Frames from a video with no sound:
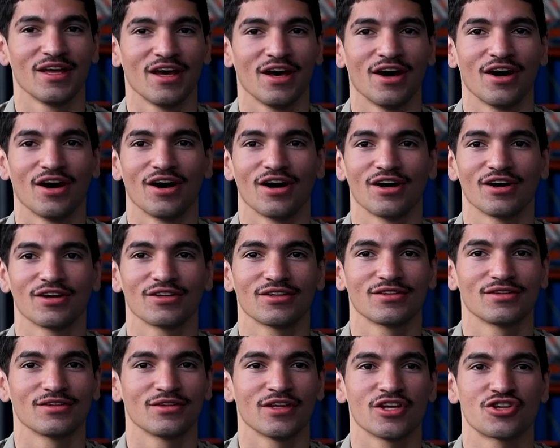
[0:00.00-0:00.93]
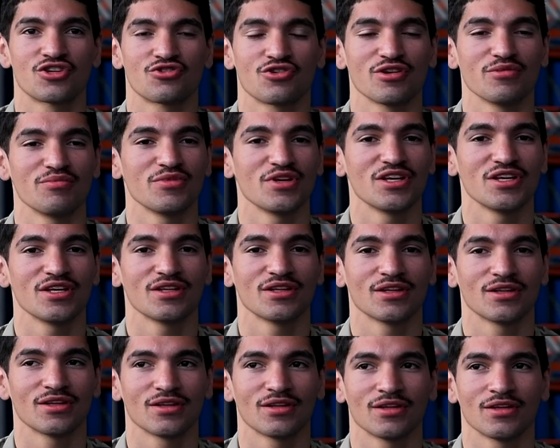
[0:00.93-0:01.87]
Uh, they treat me,
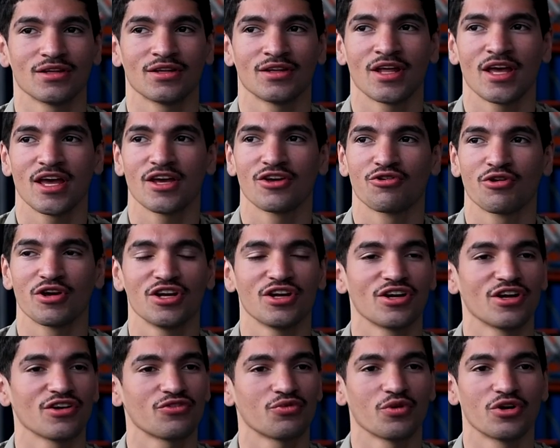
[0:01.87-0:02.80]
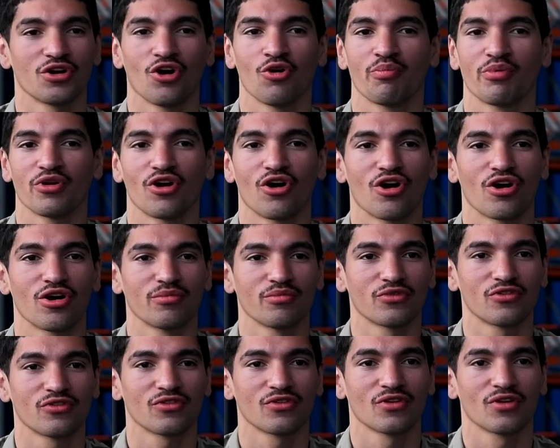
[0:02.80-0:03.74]
they greeted us with open
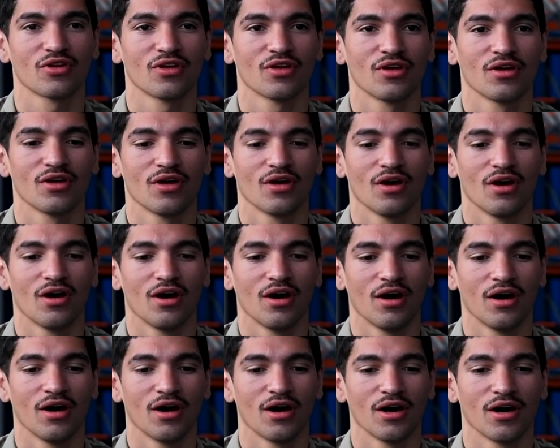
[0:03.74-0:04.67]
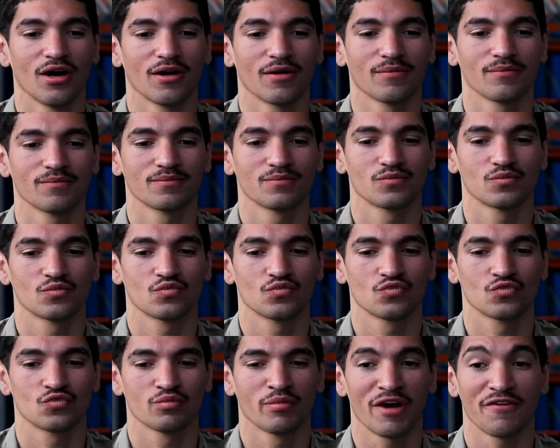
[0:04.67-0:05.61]
arms. Uh,
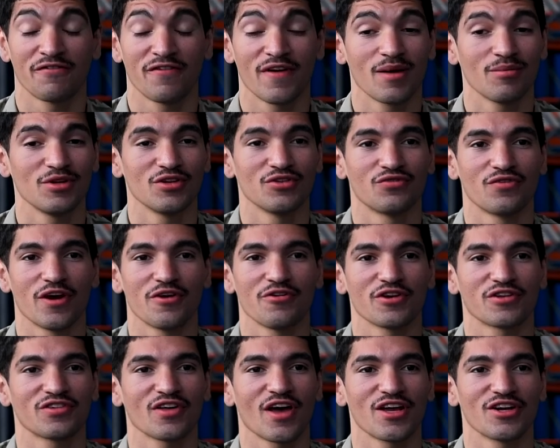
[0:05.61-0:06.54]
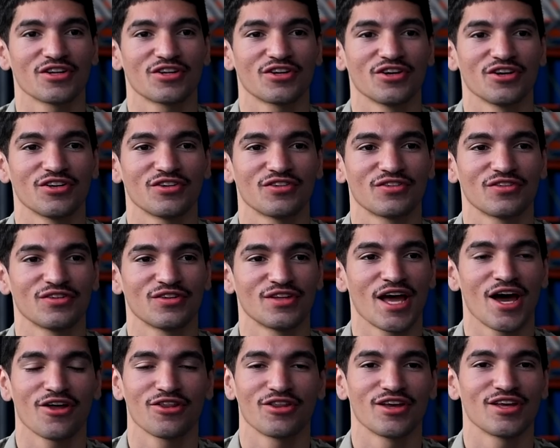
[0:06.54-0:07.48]
my is very excited because
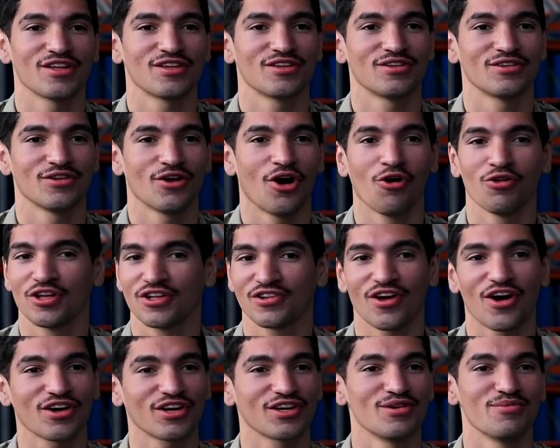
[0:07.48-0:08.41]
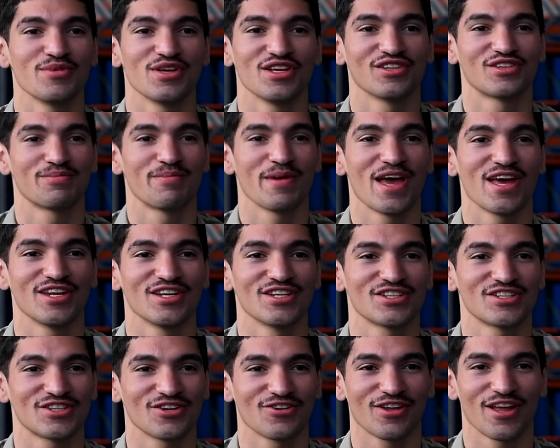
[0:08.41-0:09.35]
now they only talking to me in
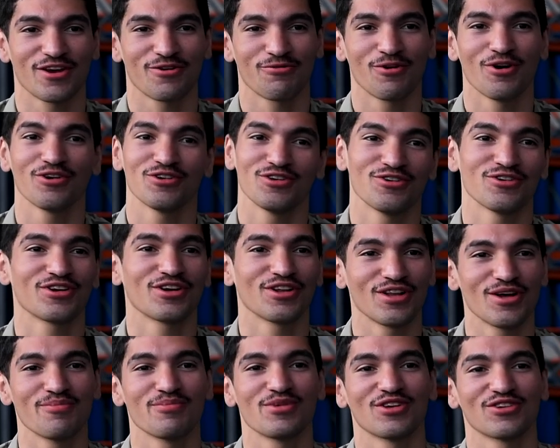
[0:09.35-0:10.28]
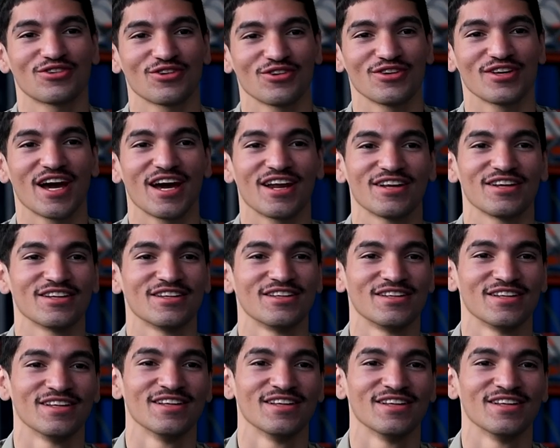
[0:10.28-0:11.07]
Spanish. They're like, well, you're in Colombia, so you gotta,